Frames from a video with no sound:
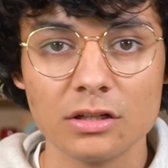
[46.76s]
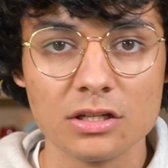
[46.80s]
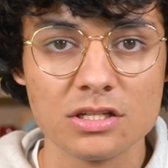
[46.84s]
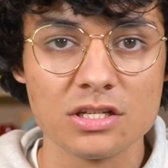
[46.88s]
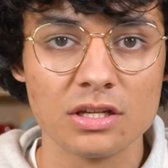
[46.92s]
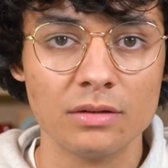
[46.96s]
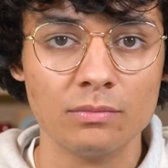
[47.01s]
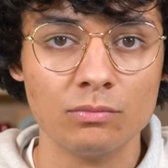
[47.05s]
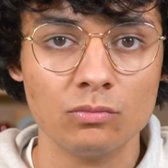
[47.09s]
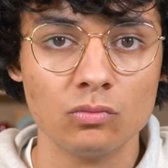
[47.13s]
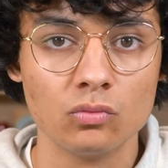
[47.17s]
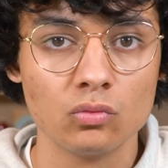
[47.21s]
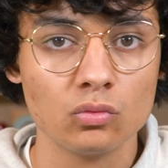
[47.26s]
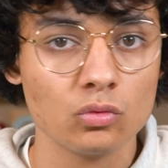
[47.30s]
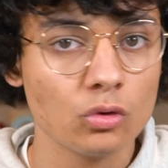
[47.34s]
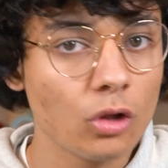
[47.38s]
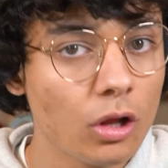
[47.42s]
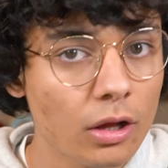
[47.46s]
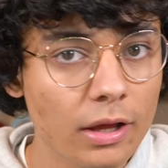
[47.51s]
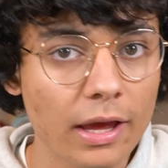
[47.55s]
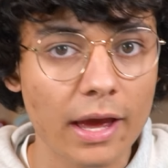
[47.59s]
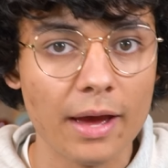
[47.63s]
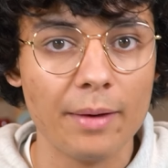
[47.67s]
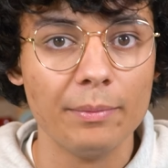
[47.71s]
Listen,
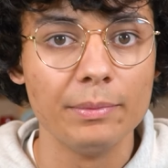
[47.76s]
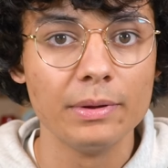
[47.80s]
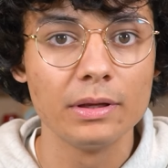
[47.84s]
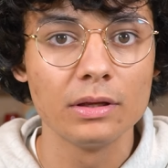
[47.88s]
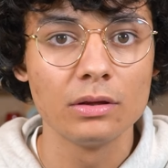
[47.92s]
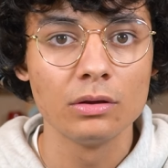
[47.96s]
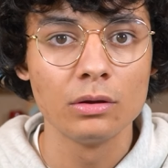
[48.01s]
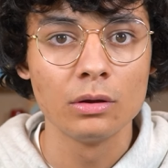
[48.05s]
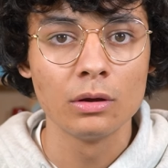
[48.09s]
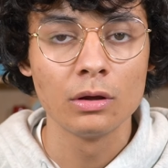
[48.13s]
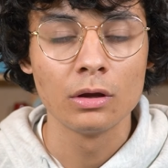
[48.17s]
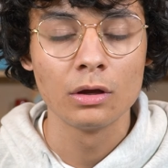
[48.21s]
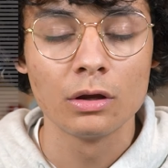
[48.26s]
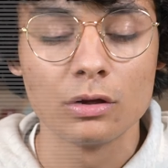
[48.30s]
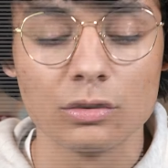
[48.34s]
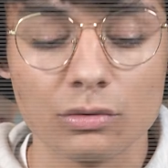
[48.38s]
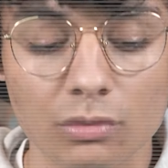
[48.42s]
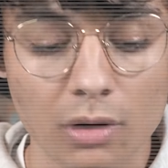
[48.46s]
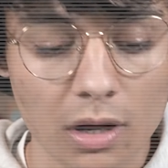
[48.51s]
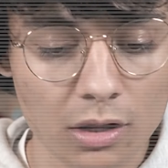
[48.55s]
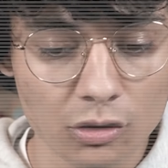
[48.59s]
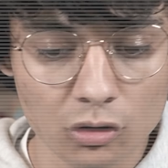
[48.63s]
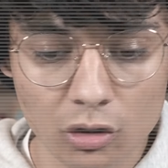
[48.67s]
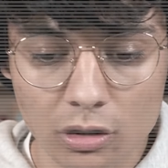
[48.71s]
look at me.
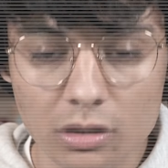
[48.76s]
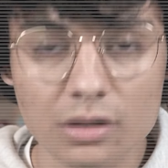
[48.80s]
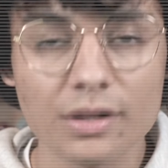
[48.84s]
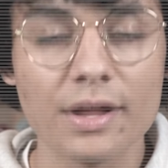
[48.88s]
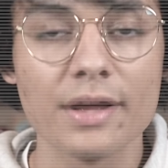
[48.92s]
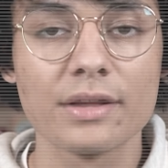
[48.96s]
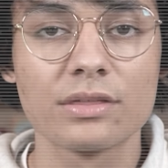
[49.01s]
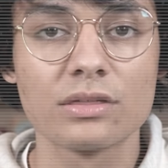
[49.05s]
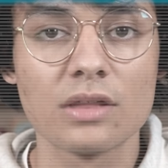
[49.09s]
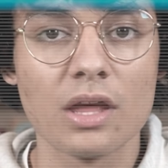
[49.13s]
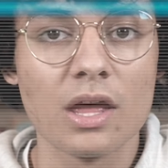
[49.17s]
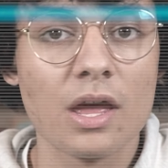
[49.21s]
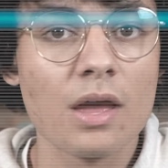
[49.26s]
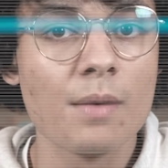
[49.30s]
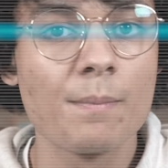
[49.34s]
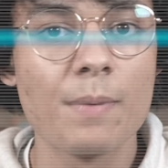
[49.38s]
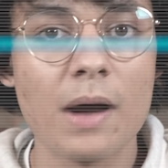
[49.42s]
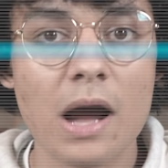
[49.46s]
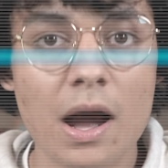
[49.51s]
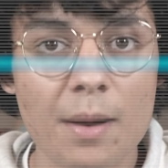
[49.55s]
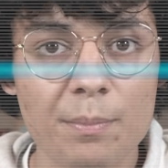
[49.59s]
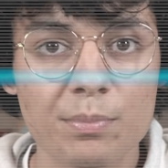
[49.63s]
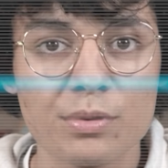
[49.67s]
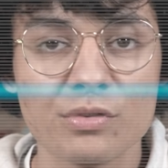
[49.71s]
Do I look like the
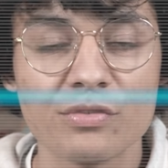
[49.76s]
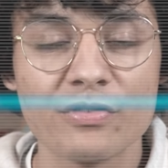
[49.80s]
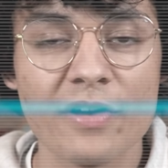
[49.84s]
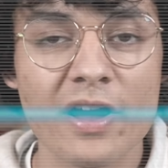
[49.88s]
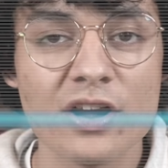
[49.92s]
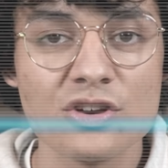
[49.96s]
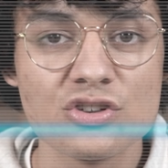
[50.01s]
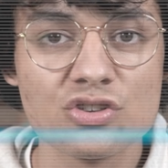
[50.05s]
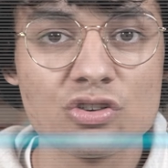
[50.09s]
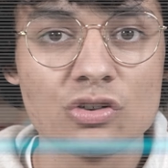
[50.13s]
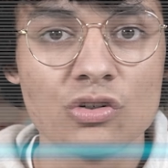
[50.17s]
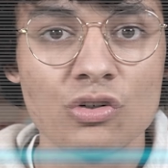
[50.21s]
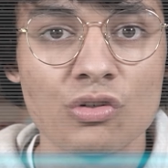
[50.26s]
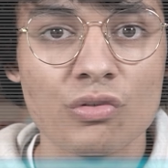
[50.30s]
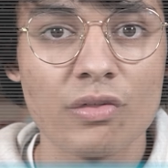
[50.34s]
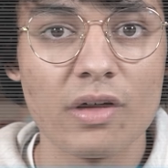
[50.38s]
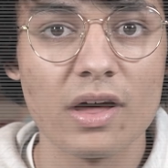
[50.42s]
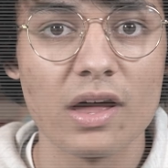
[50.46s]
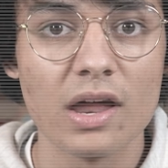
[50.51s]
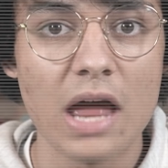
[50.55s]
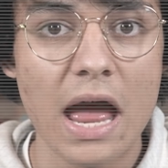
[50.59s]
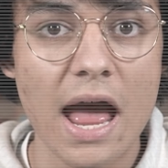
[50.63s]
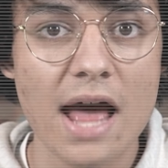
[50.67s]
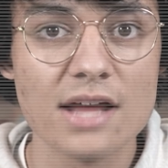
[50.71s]
hip-hop professional
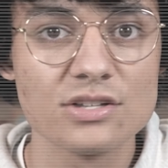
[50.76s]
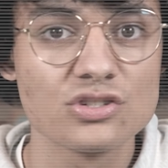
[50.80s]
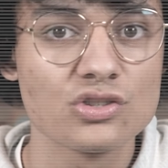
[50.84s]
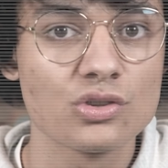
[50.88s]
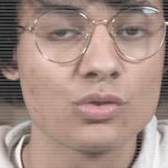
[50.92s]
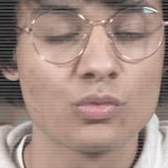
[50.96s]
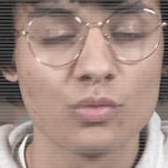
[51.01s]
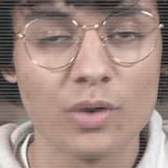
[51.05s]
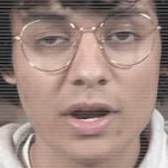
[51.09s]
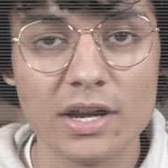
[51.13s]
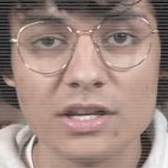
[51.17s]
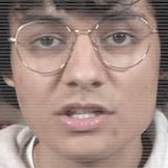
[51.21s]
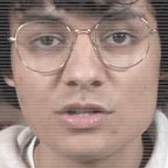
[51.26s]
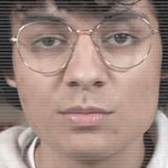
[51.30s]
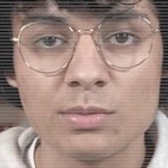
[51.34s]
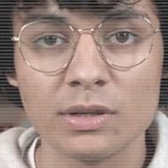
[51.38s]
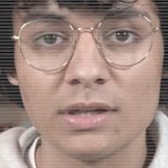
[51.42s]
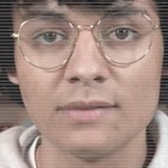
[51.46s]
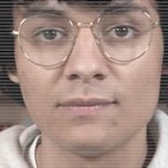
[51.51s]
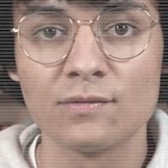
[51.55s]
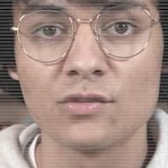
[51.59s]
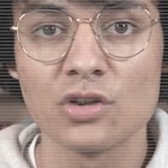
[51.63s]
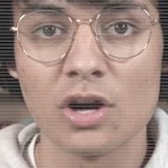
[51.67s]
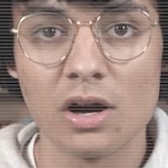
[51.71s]
that has the right to
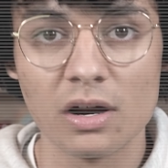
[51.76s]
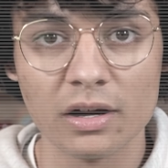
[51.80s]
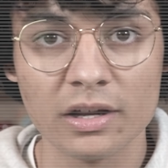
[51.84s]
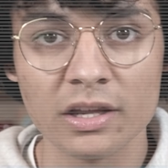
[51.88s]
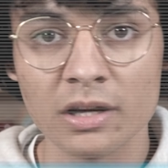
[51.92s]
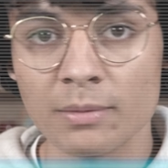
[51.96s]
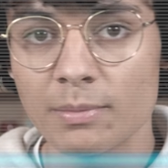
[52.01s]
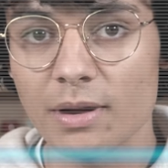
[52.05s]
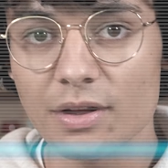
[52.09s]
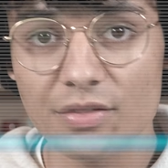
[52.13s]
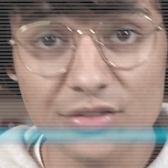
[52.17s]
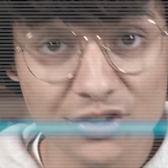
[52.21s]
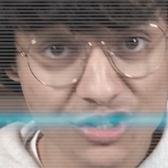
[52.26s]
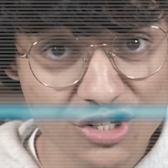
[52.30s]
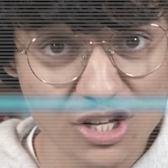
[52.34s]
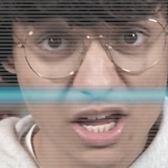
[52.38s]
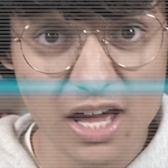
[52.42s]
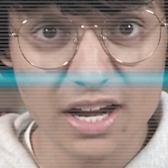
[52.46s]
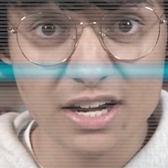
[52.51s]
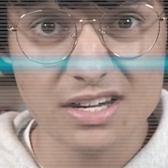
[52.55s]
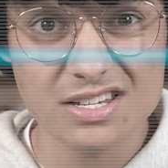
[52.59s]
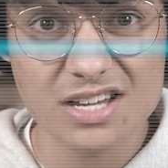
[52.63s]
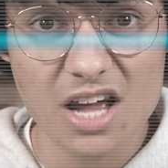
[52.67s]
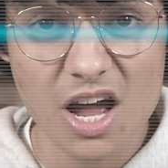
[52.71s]
be talking about these
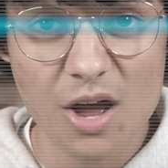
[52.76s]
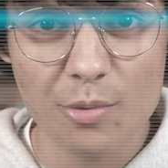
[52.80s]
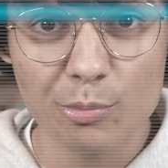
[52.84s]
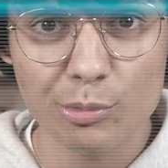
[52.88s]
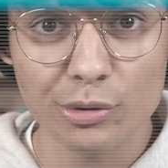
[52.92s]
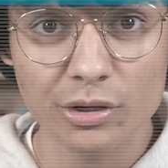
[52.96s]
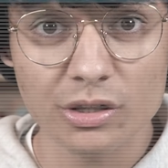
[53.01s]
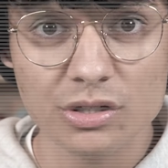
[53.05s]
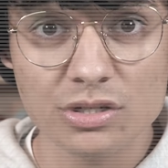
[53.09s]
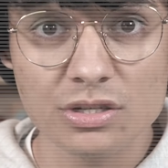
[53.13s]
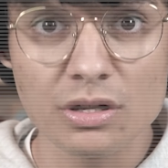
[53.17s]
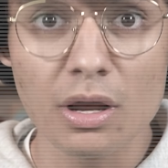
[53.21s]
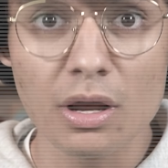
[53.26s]
kind of topics?